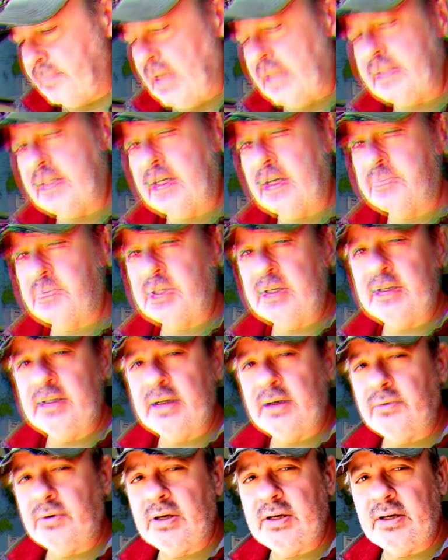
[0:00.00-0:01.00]
I think I'm saying
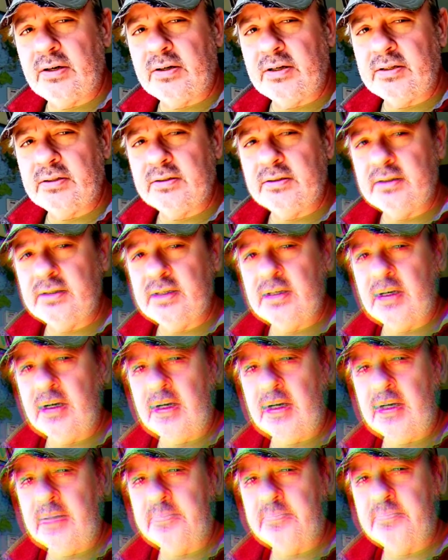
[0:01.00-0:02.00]
that right, aren't I? Yeah,
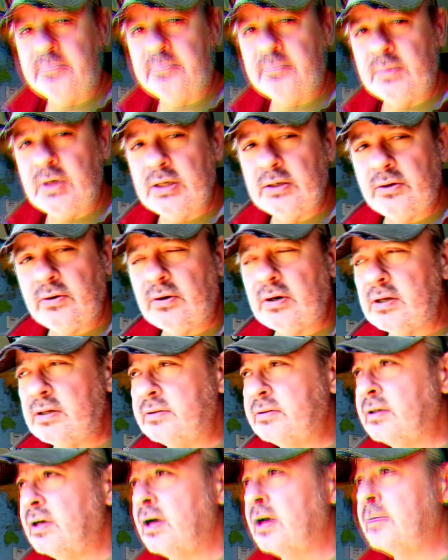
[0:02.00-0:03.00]

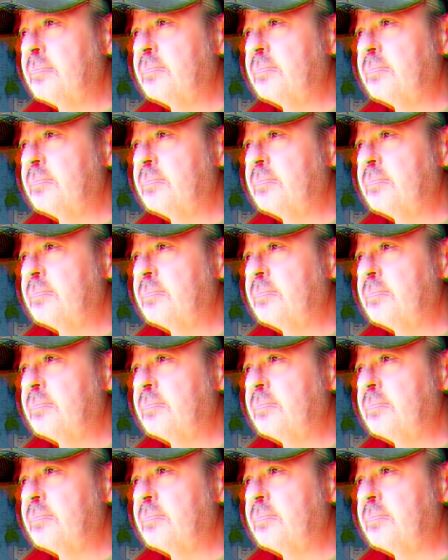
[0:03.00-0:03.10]
Omicron.